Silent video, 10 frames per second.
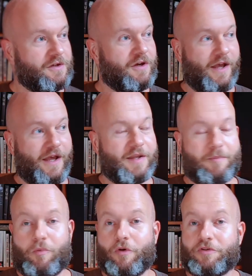And the
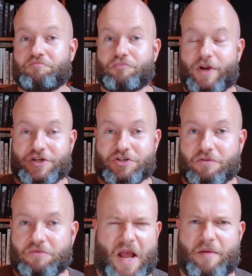point pressure,
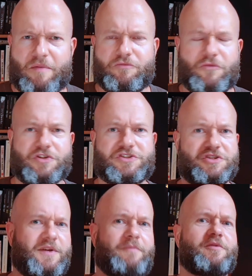I'm not
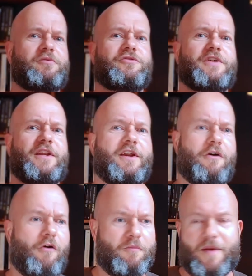susceptible to that at
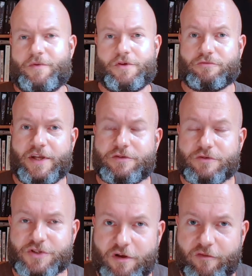all. Maybe you rate
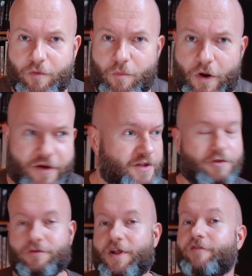yourself a 1. And you
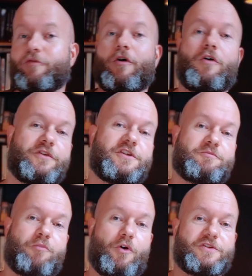do that for all these
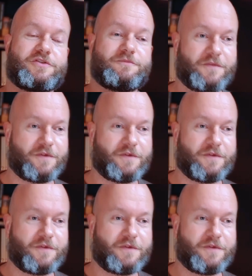points.